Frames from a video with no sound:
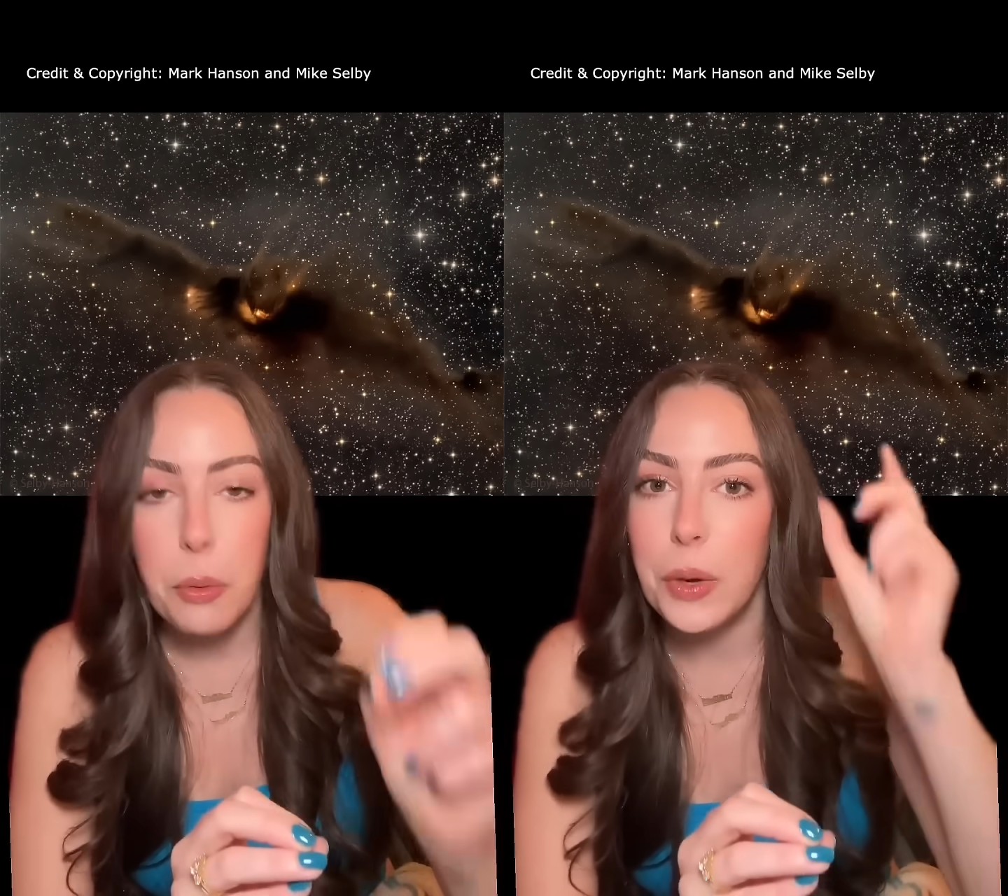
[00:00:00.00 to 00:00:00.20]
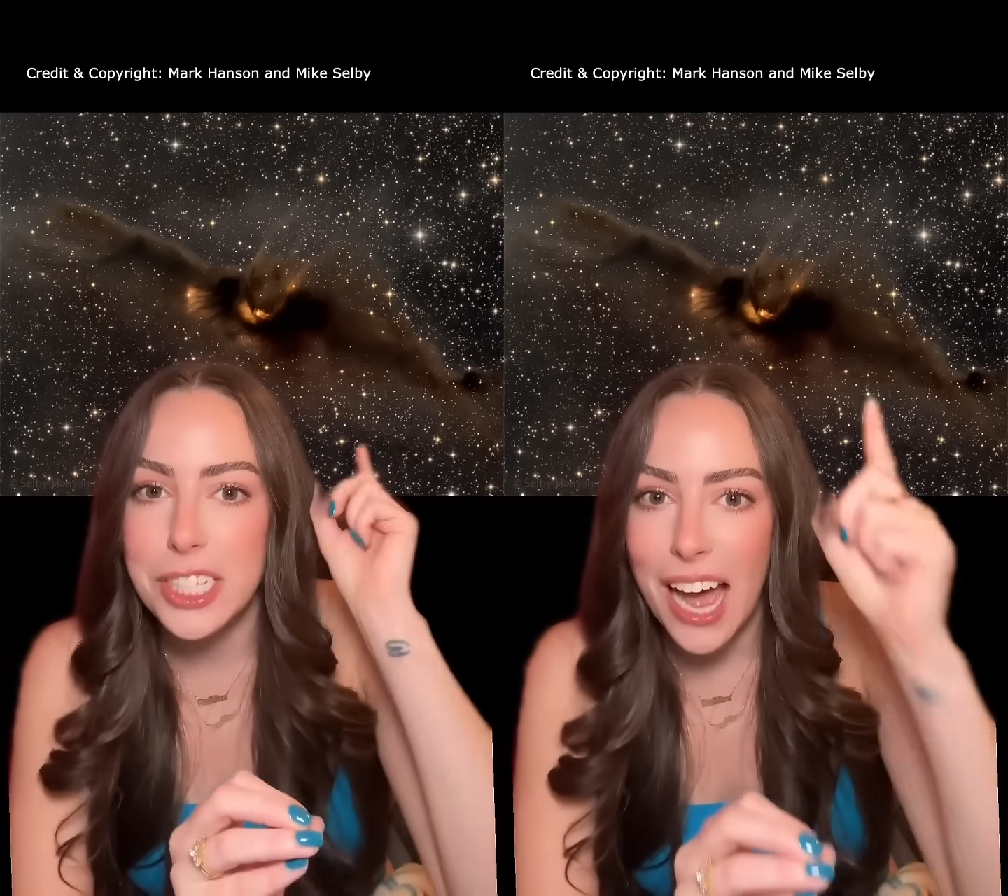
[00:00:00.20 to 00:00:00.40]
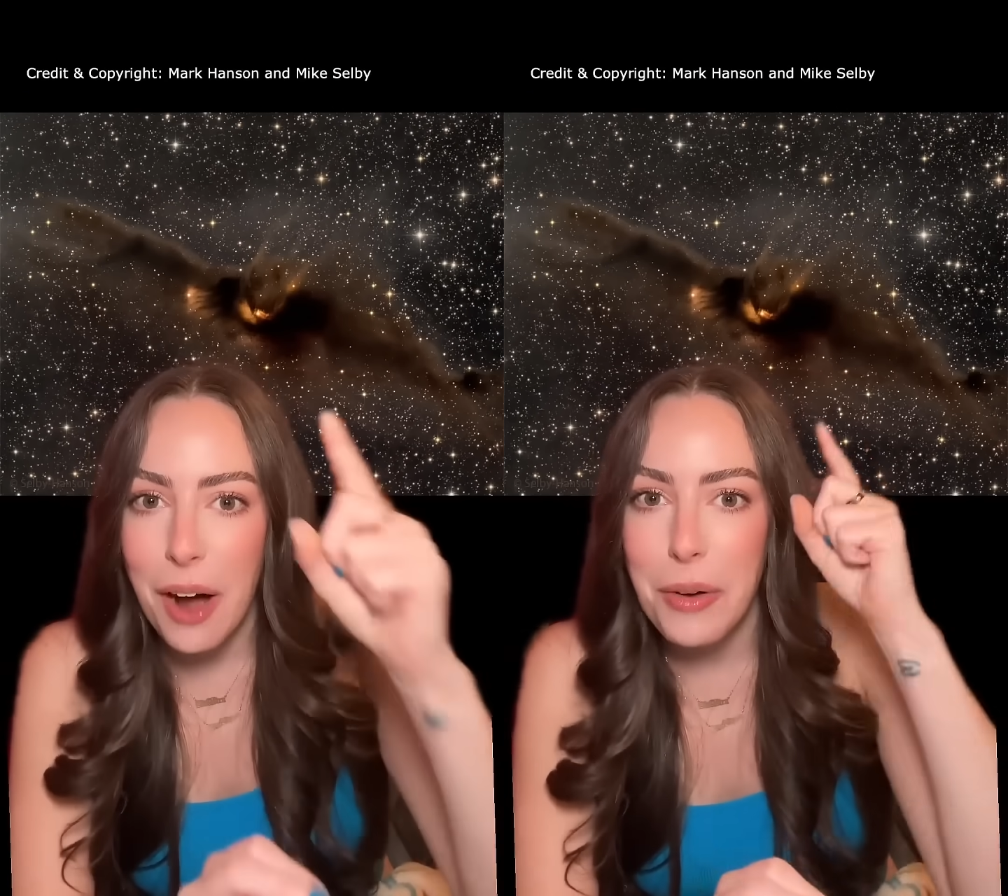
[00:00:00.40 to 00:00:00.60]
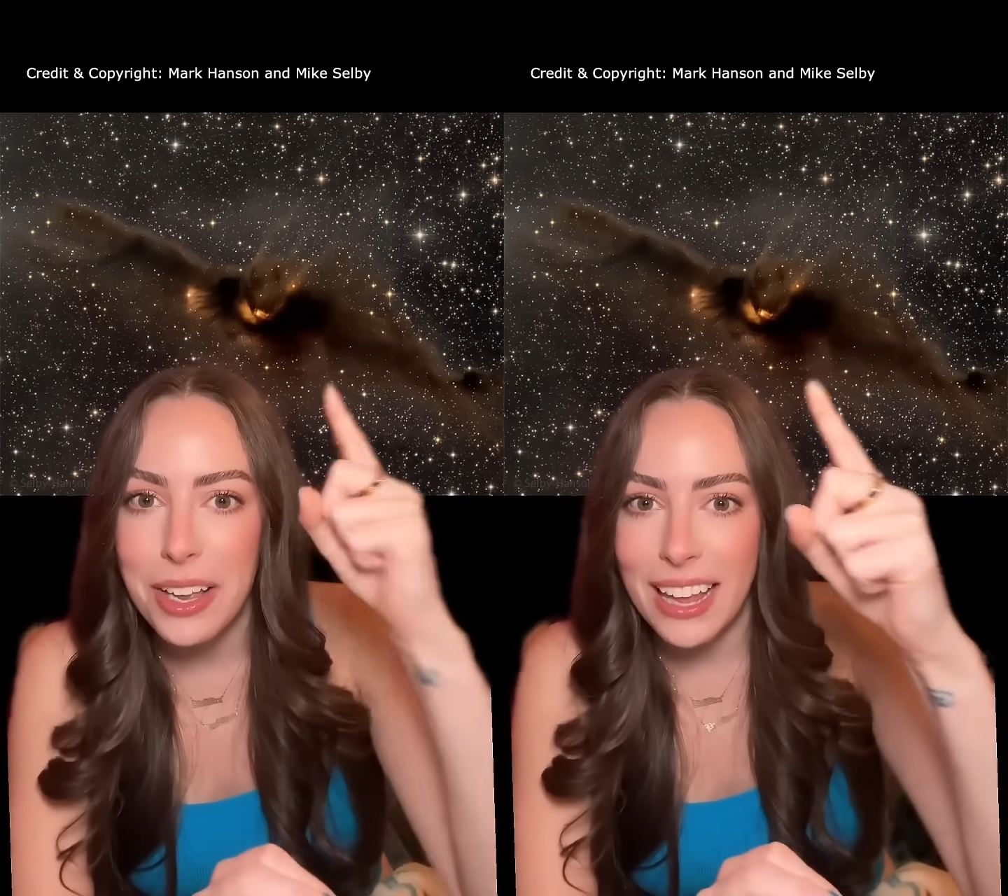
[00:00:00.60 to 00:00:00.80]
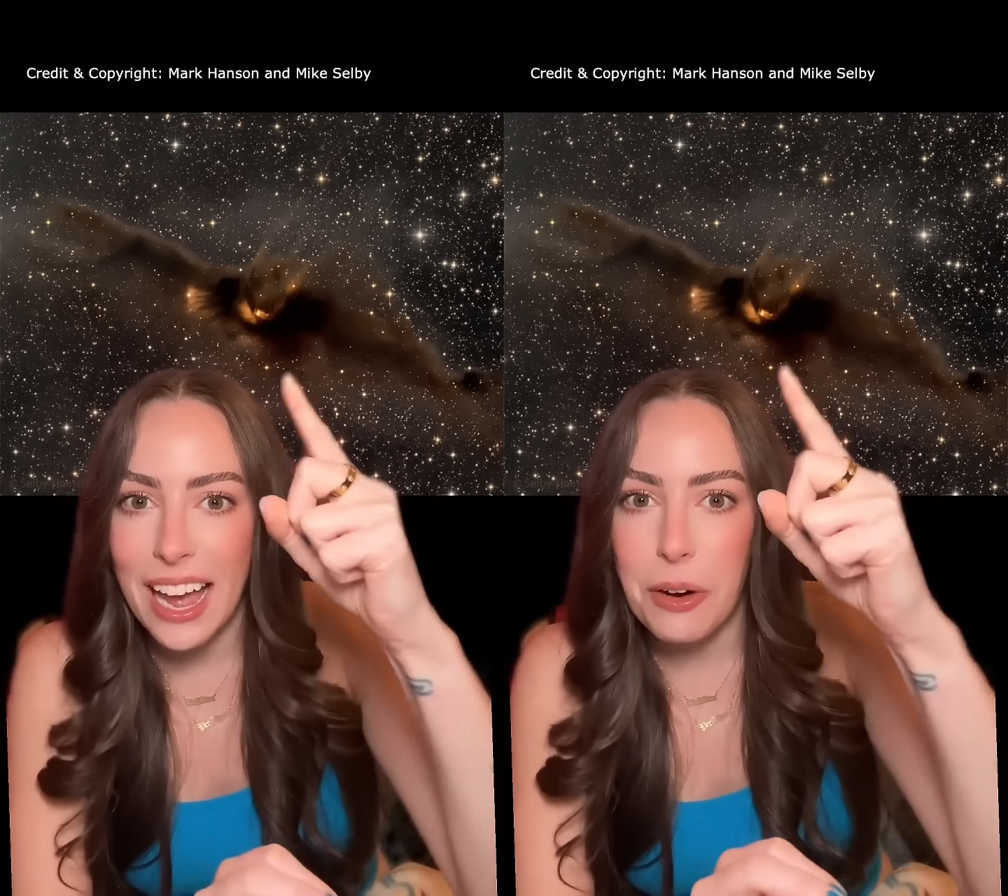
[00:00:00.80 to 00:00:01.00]
Was our
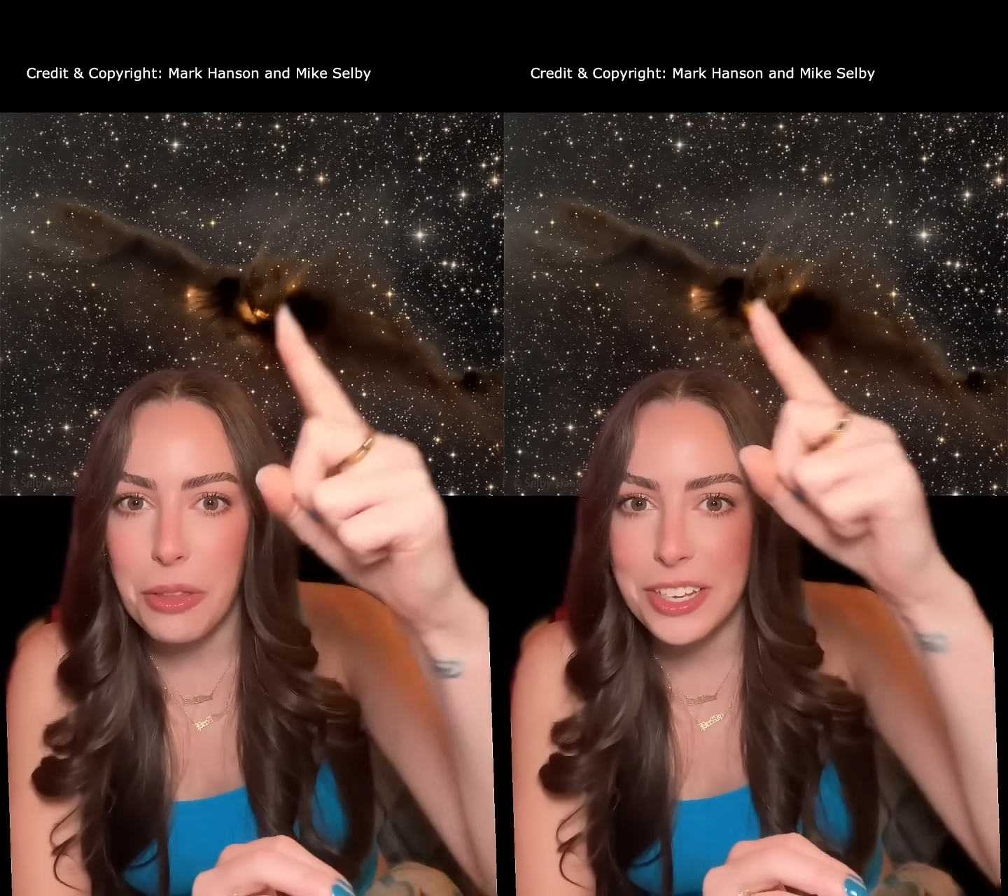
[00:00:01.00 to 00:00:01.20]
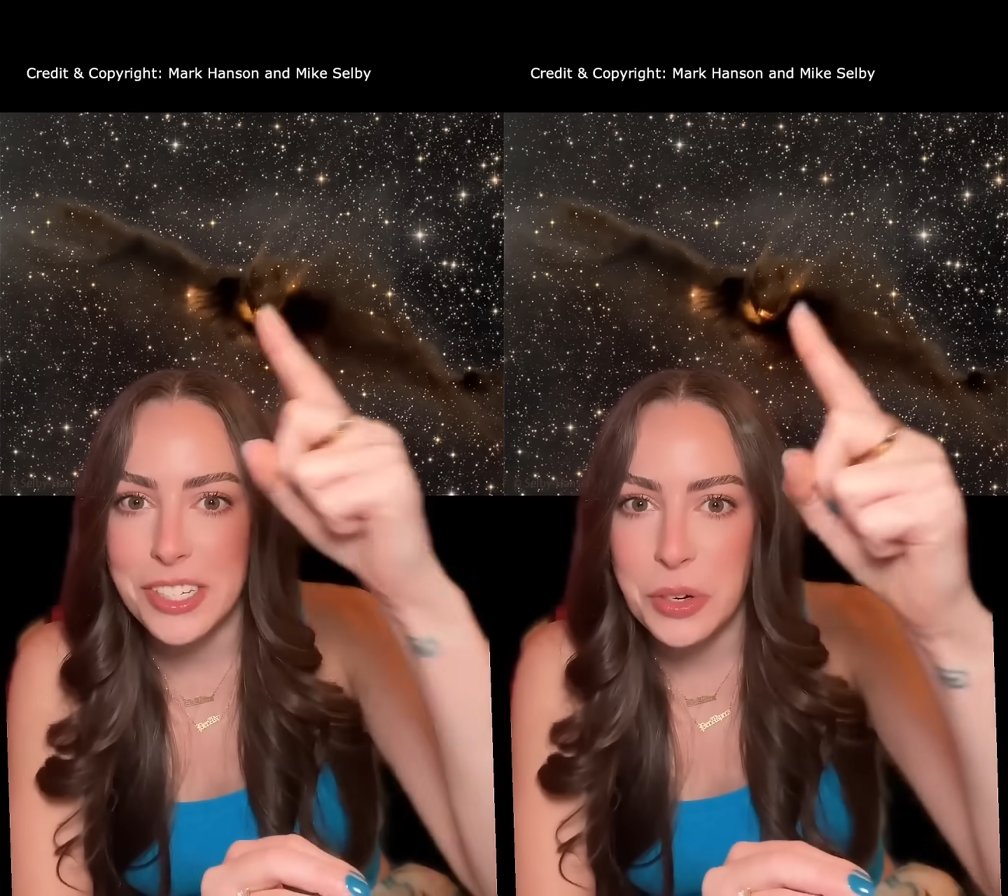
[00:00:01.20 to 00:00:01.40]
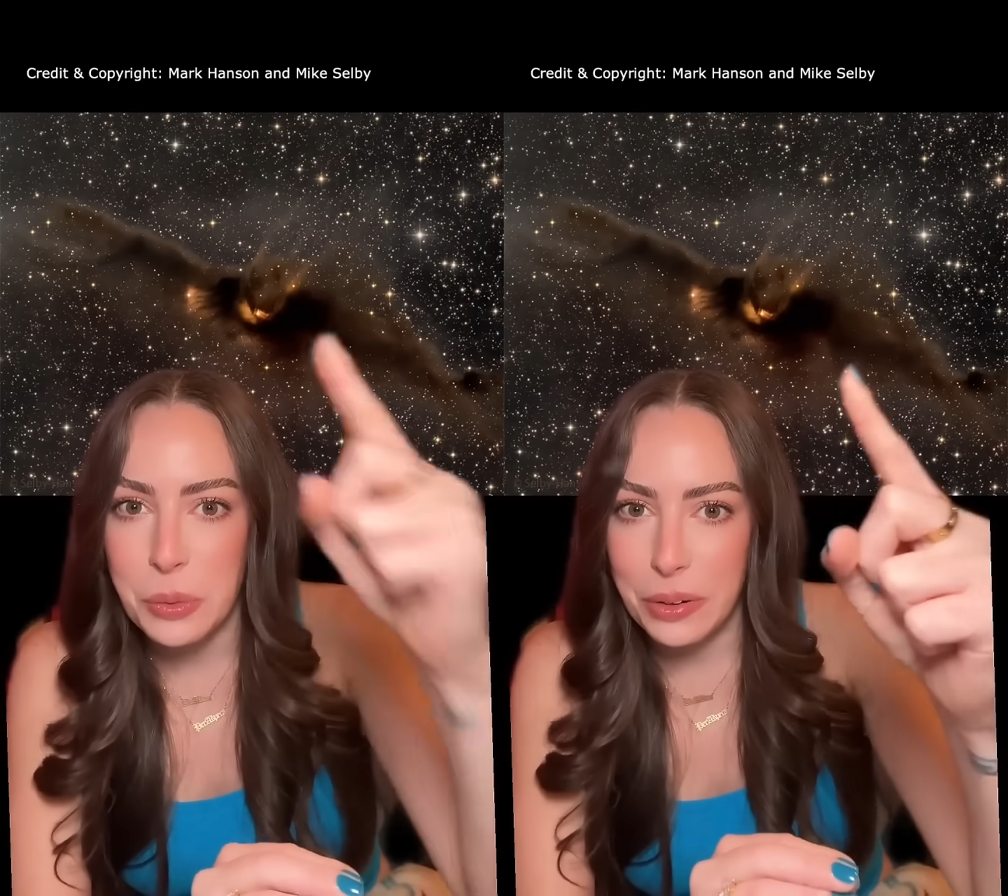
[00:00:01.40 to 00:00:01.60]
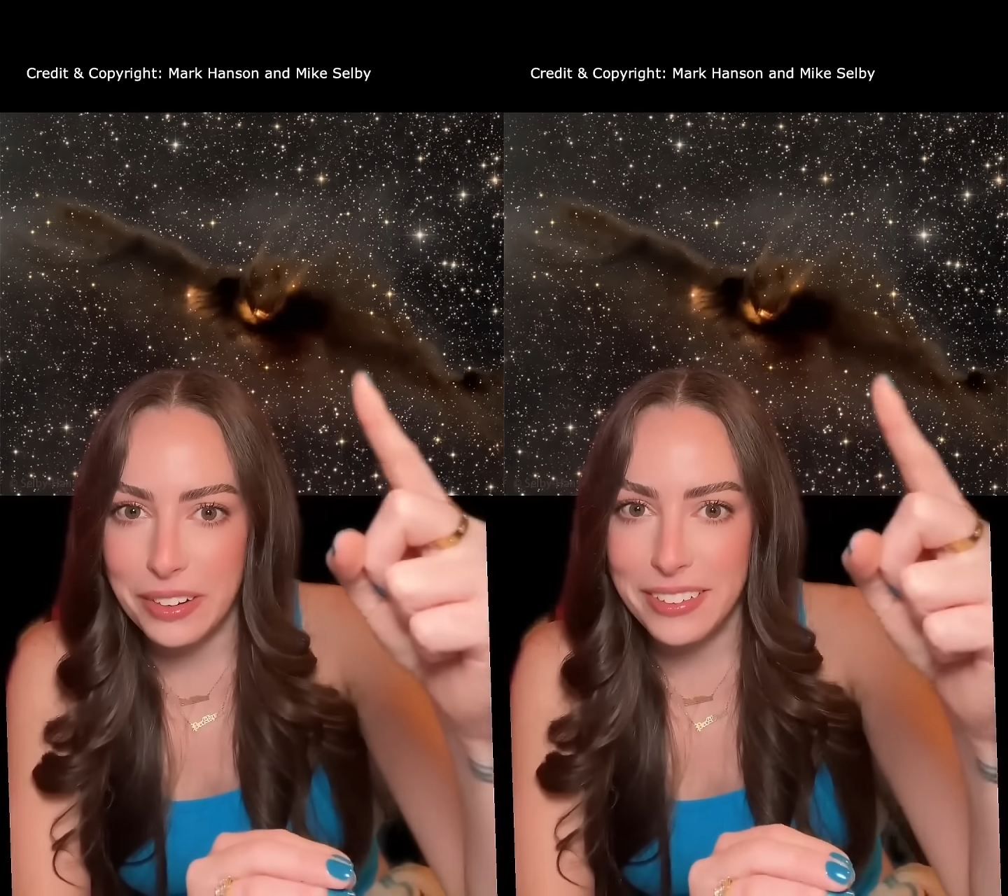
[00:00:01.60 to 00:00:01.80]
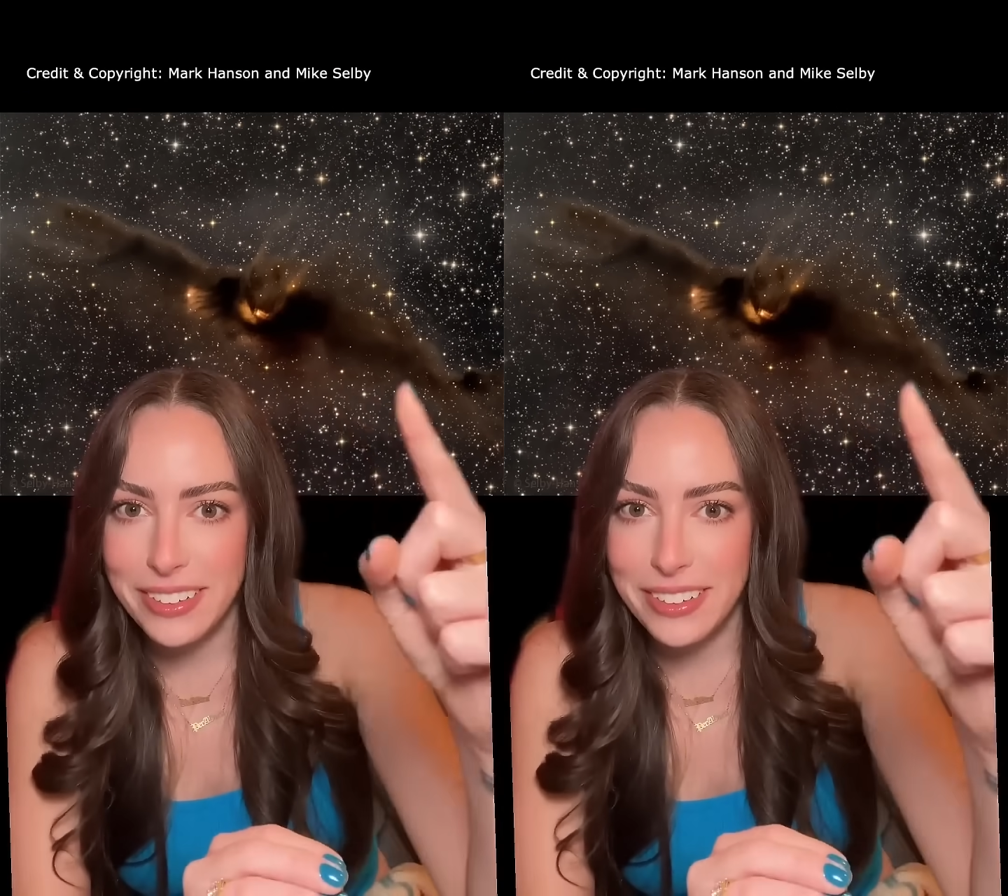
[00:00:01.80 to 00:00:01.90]
cloud this cool?